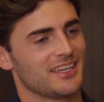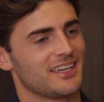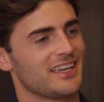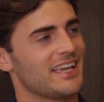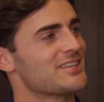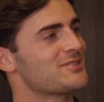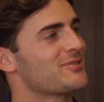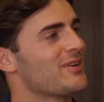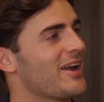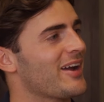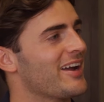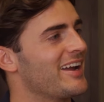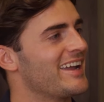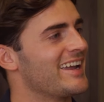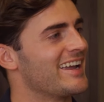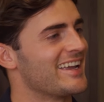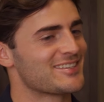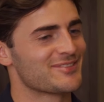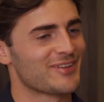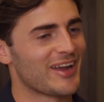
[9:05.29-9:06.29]
It's
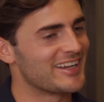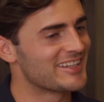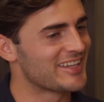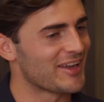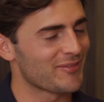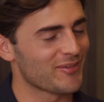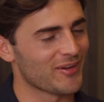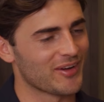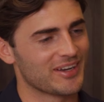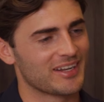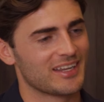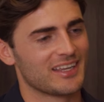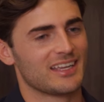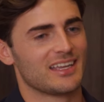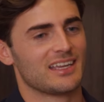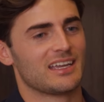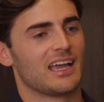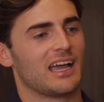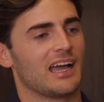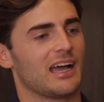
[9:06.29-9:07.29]
very different.
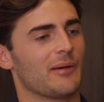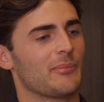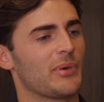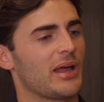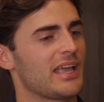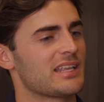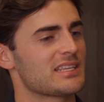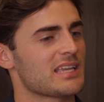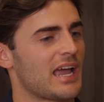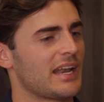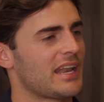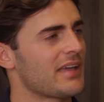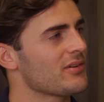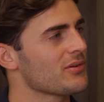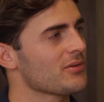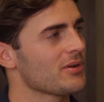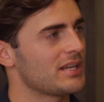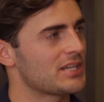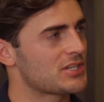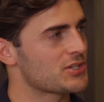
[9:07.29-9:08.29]
Yeah. But I never
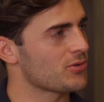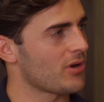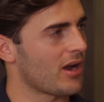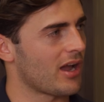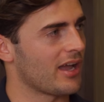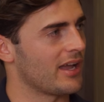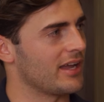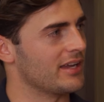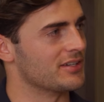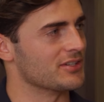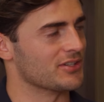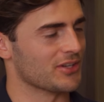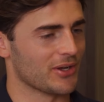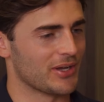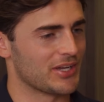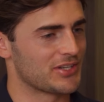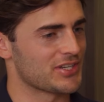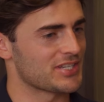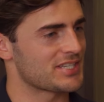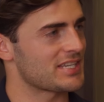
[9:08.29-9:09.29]
really tried,
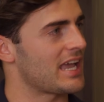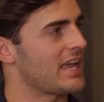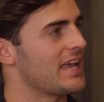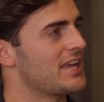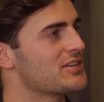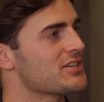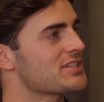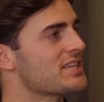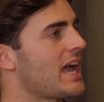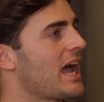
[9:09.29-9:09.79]
it just